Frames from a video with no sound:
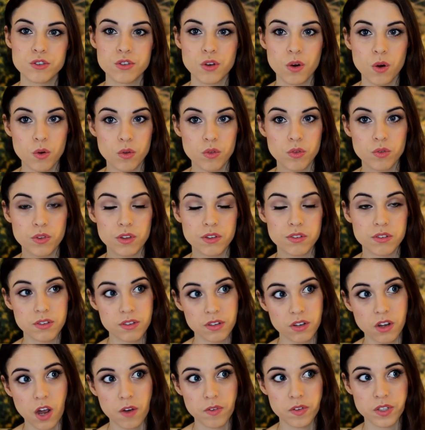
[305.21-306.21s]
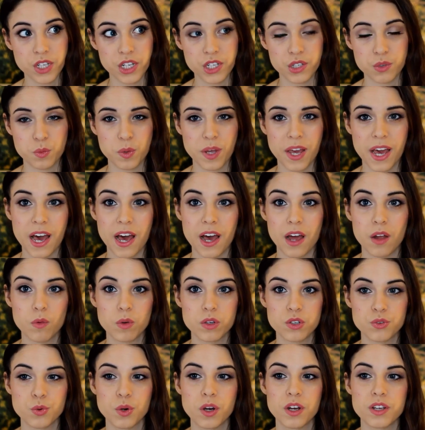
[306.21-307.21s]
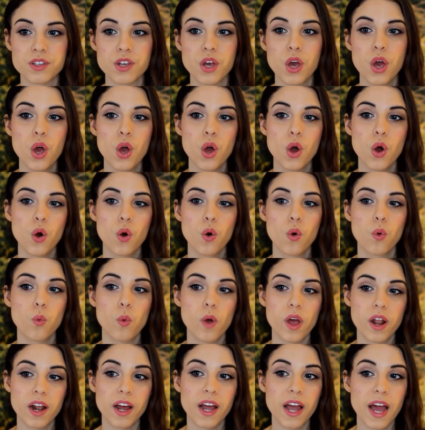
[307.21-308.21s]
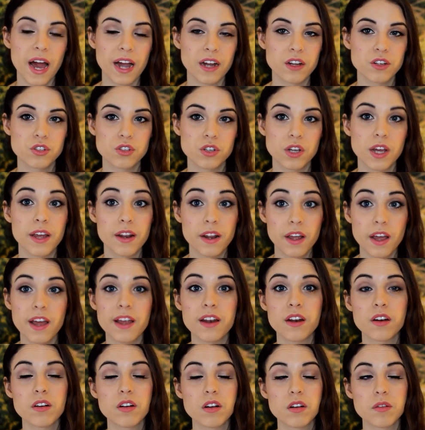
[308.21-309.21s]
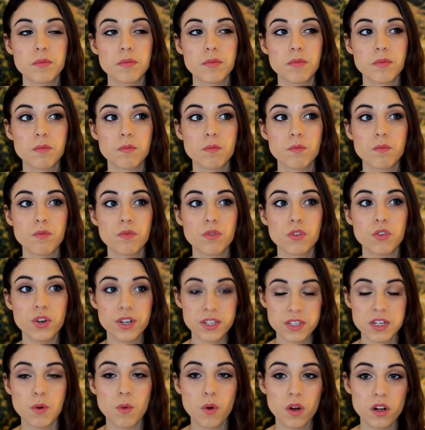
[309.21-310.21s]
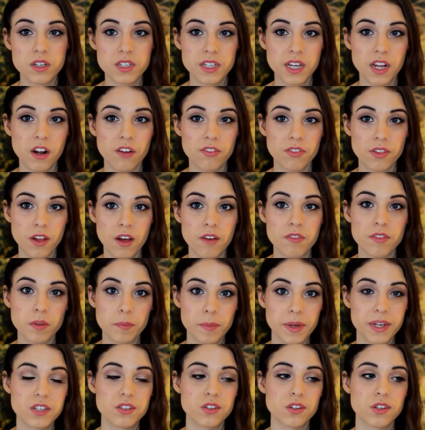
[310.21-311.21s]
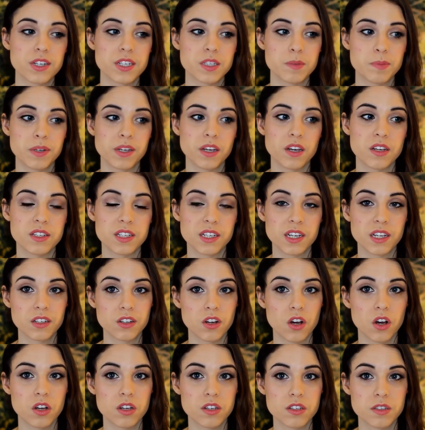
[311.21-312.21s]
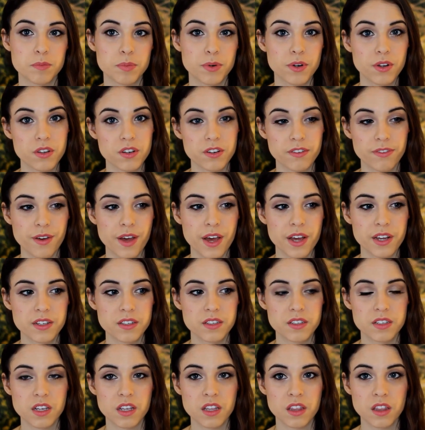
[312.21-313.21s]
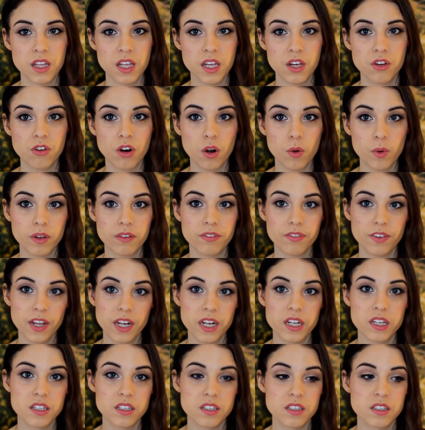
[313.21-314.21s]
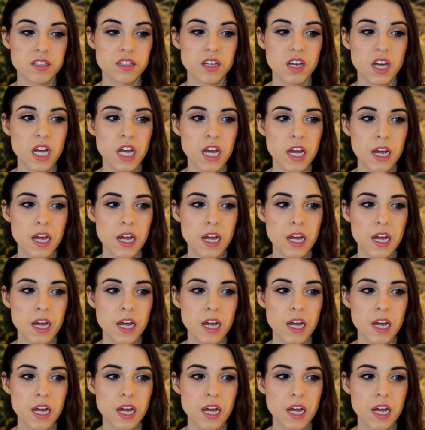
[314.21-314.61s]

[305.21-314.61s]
So this is the conversation we had, which was when I actually, and the reason I wanted to get off of Lamictal is because it can cause birth defects in the growing fetus.